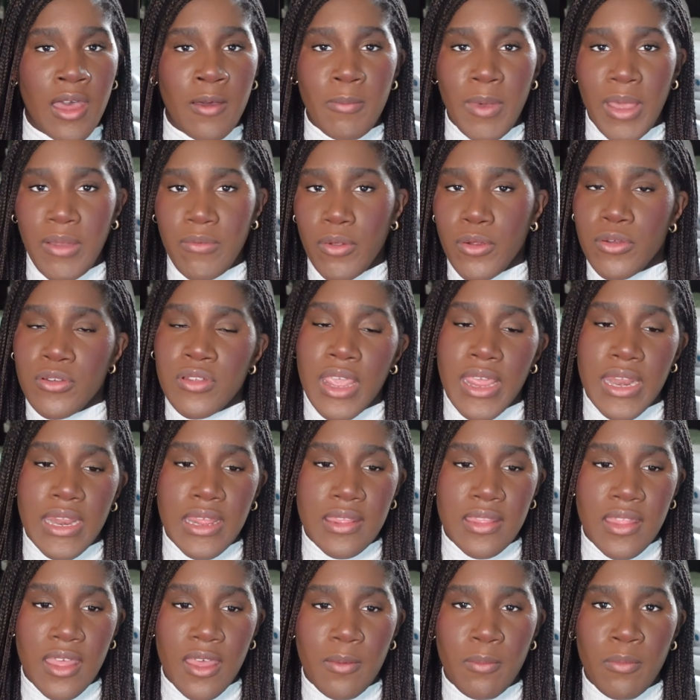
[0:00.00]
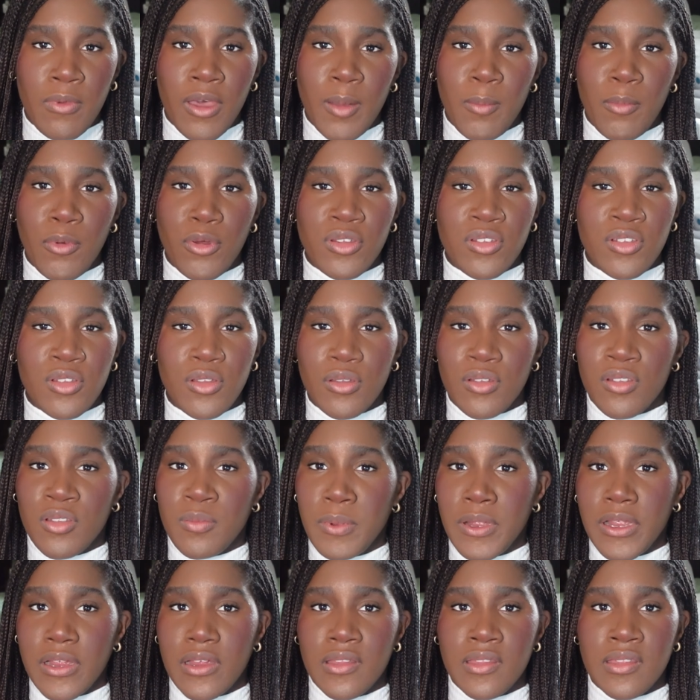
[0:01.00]
By rotating them, I'm also
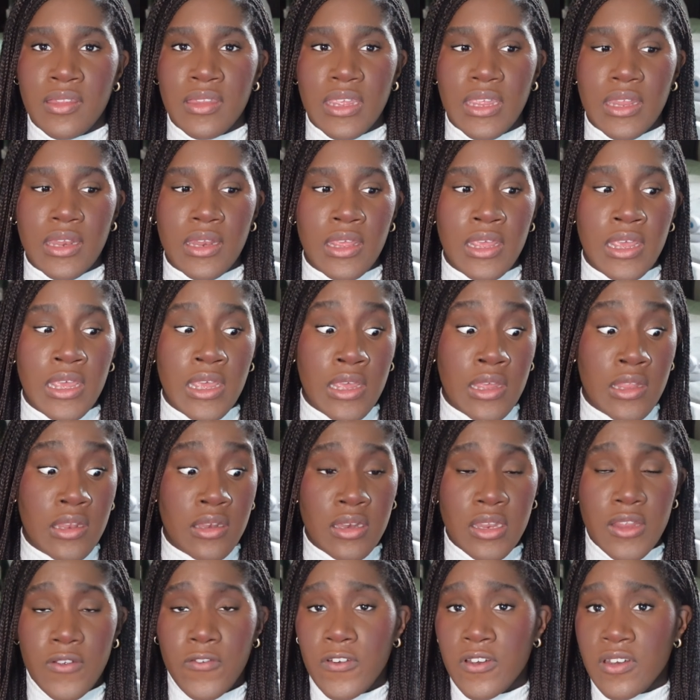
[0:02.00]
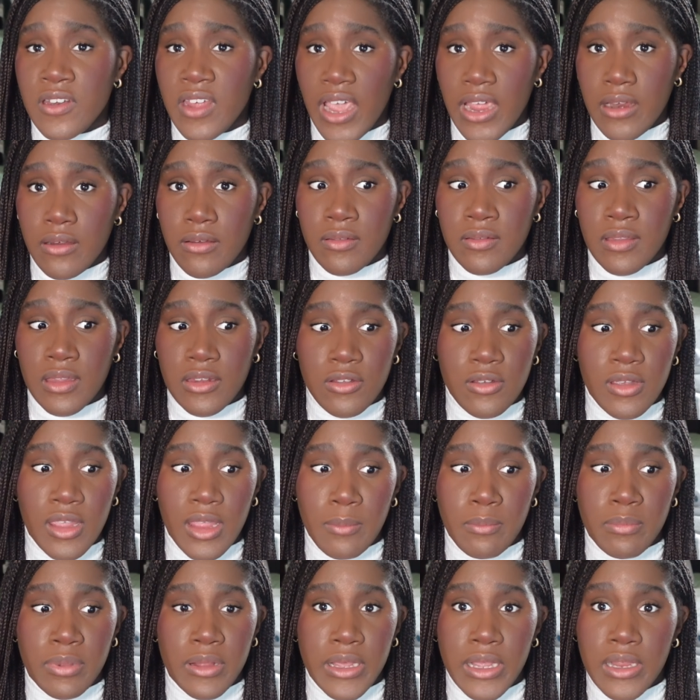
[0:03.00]
experiencing different titles that you
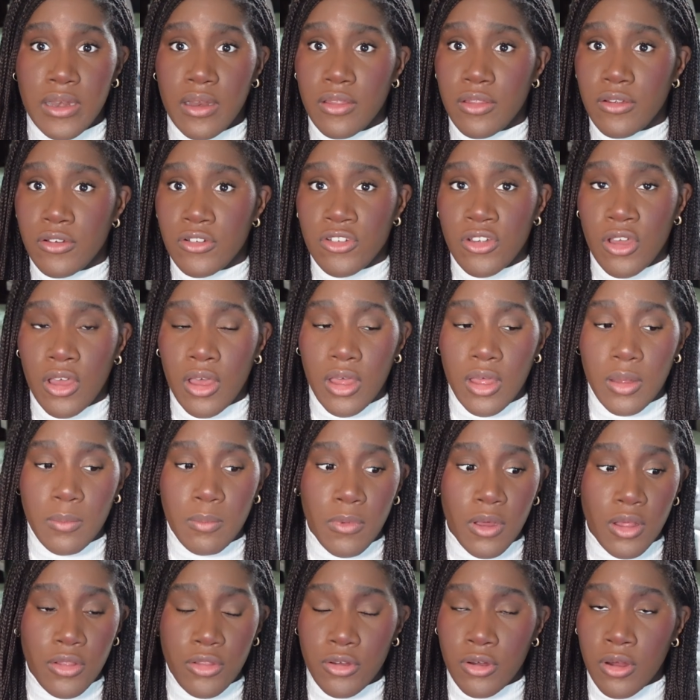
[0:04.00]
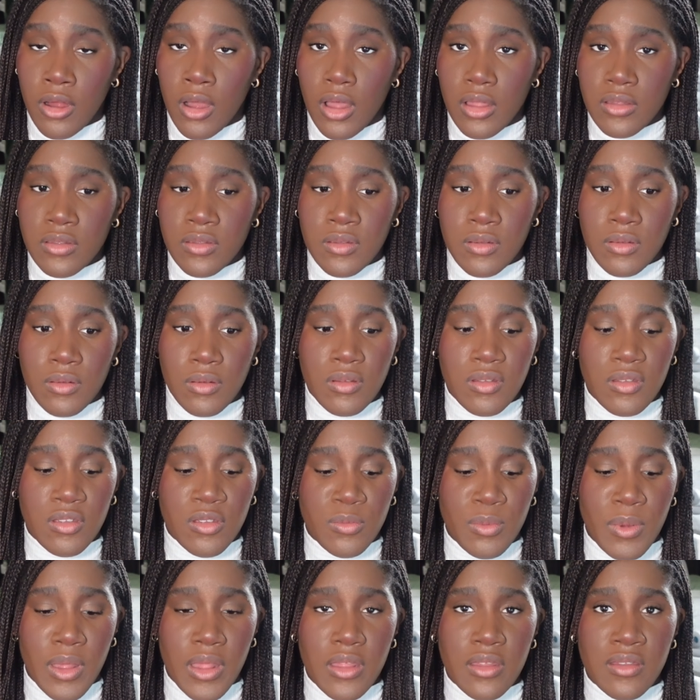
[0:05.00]
can play in other um, other consoles as
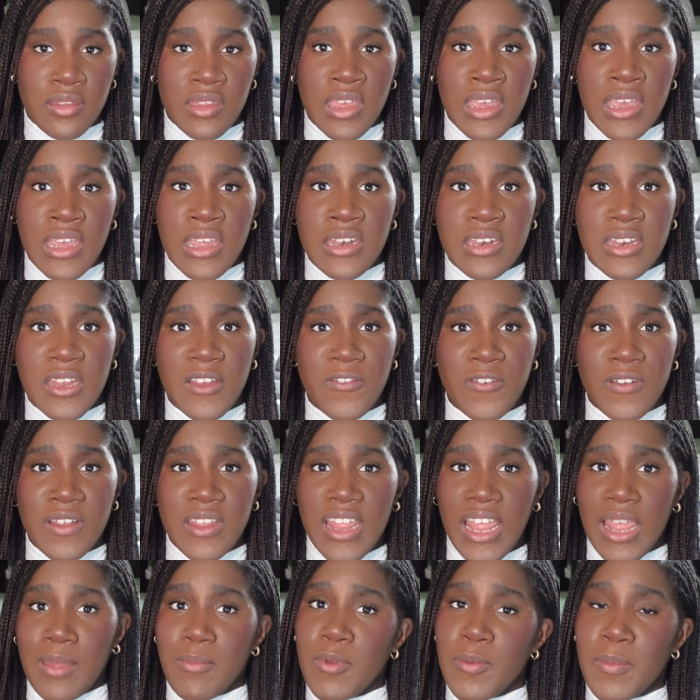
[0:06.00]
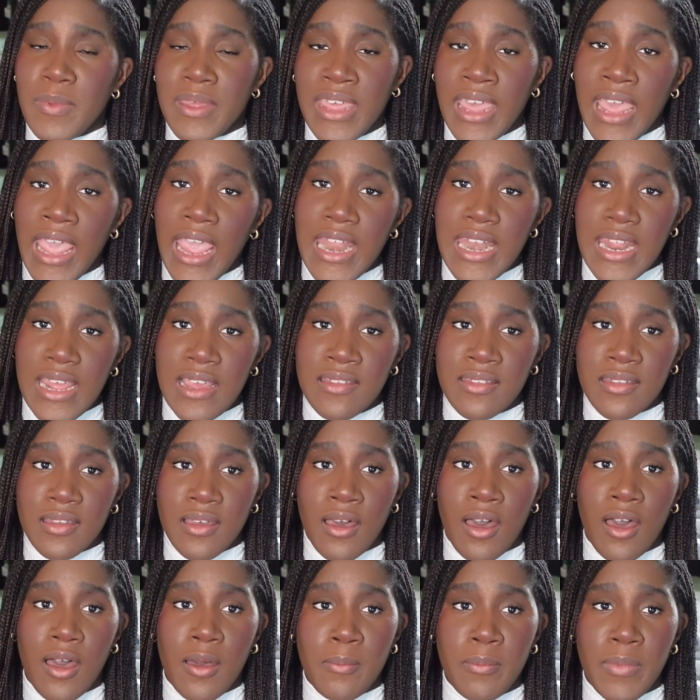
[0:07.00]
well as different gaming mechanics and
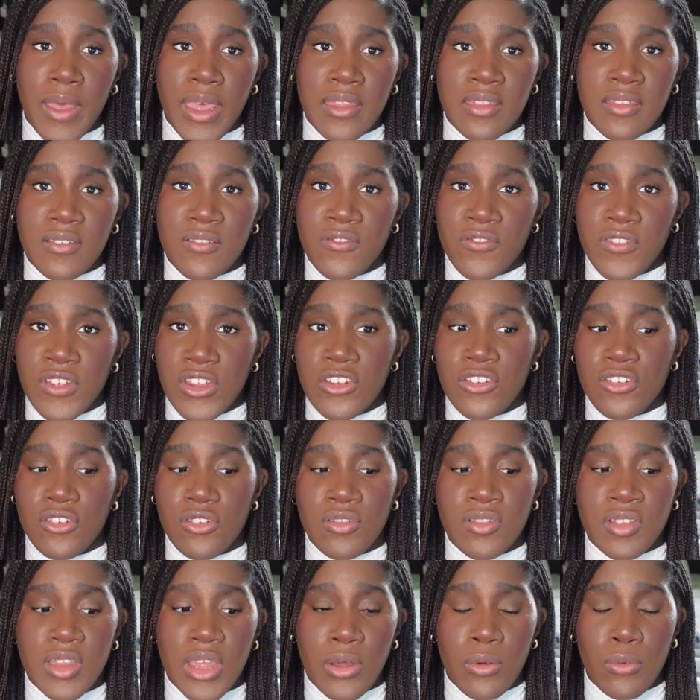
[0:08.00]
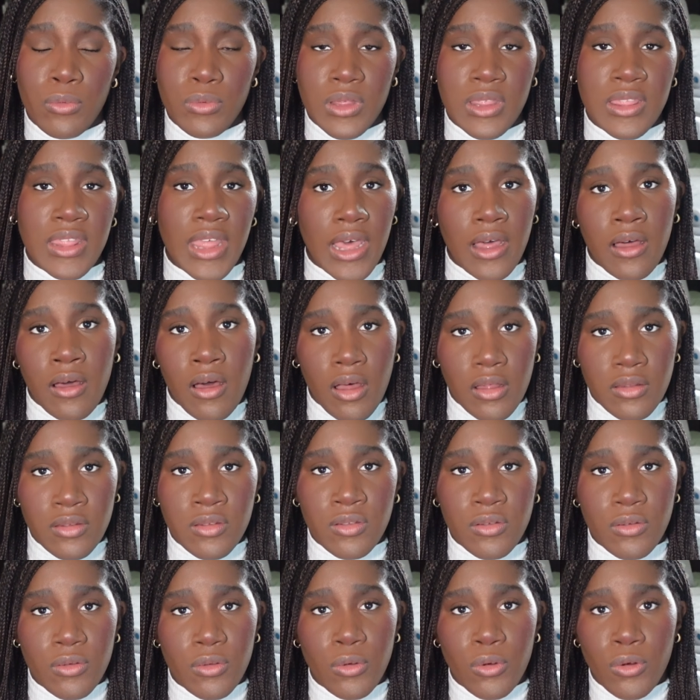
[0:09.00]
combats and features that only that
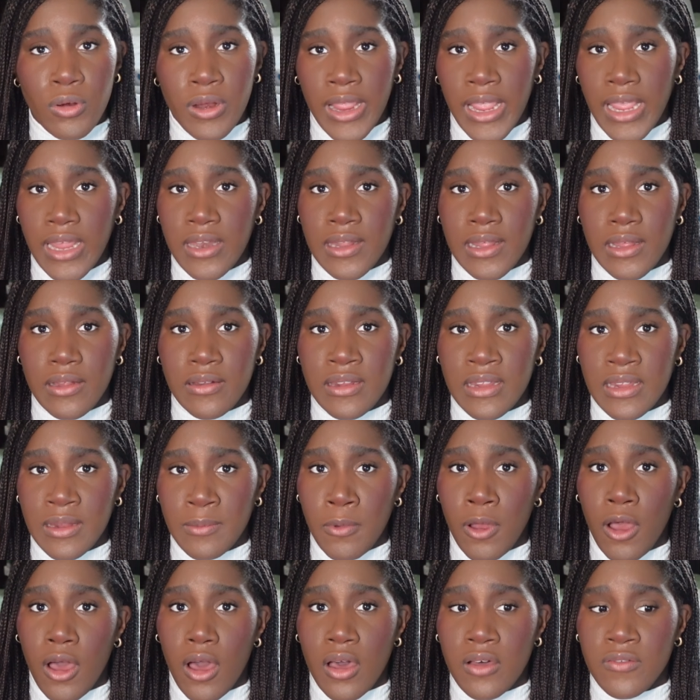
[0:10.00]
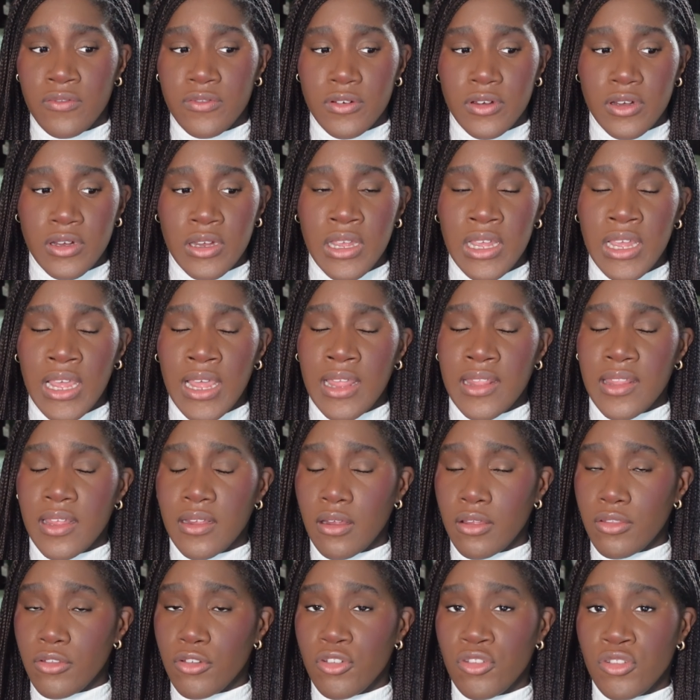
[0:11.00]
console or handheld can offer that
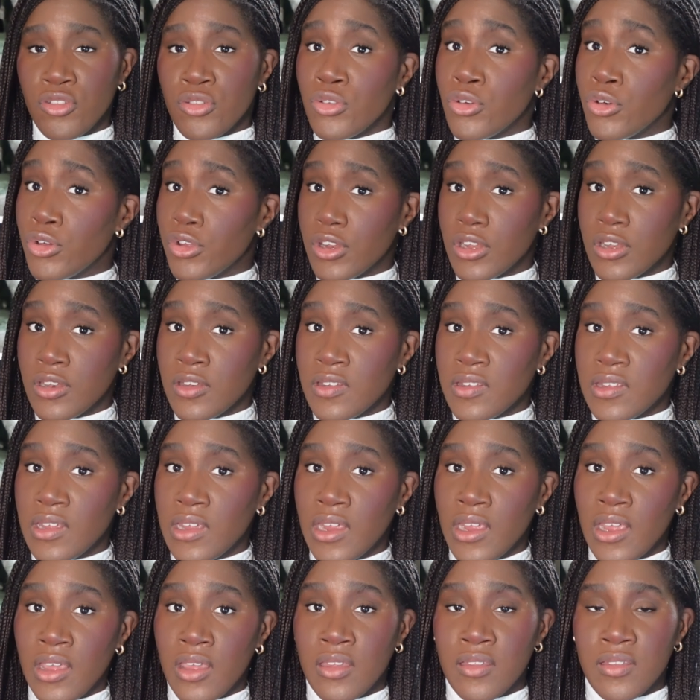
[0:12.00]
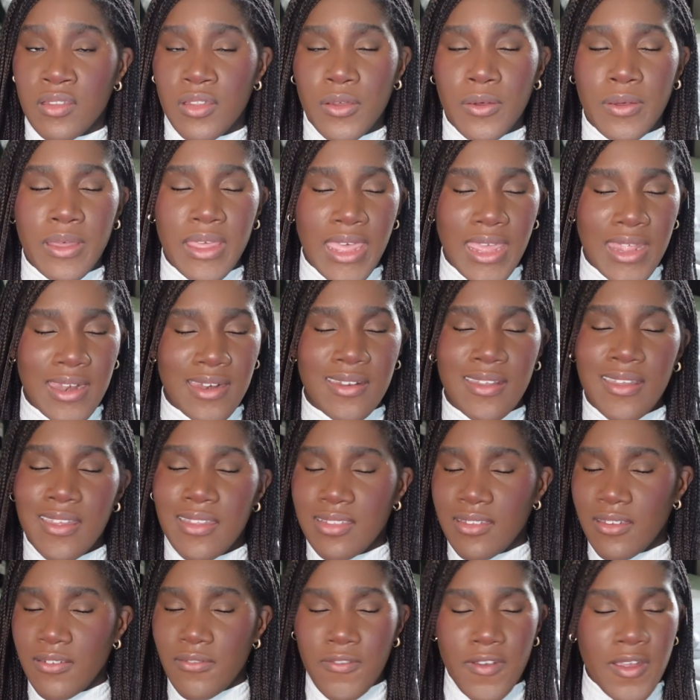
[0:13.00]
others couldn't. So again,
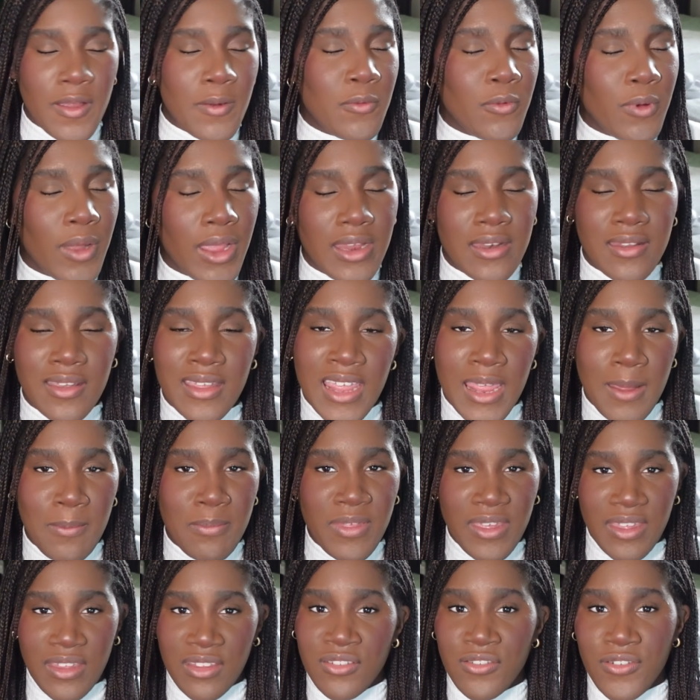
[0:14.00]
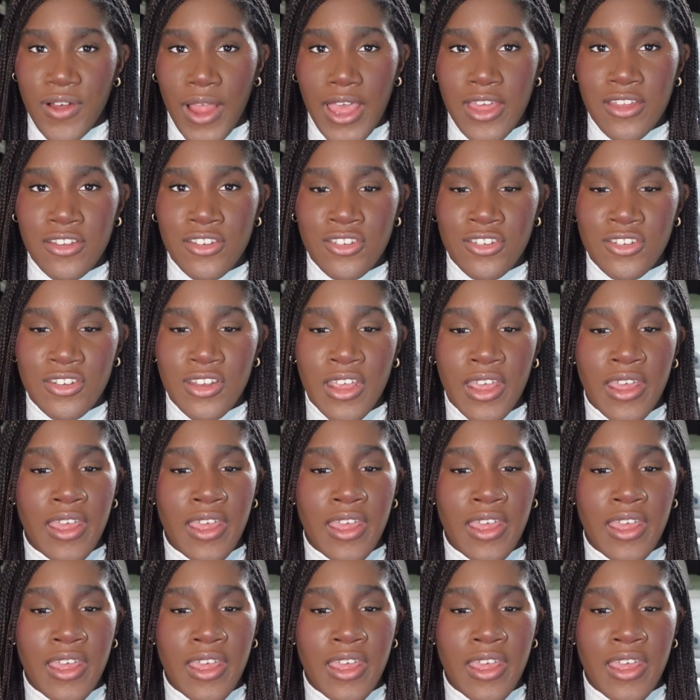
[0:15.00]
it's a great way to keep things fresh.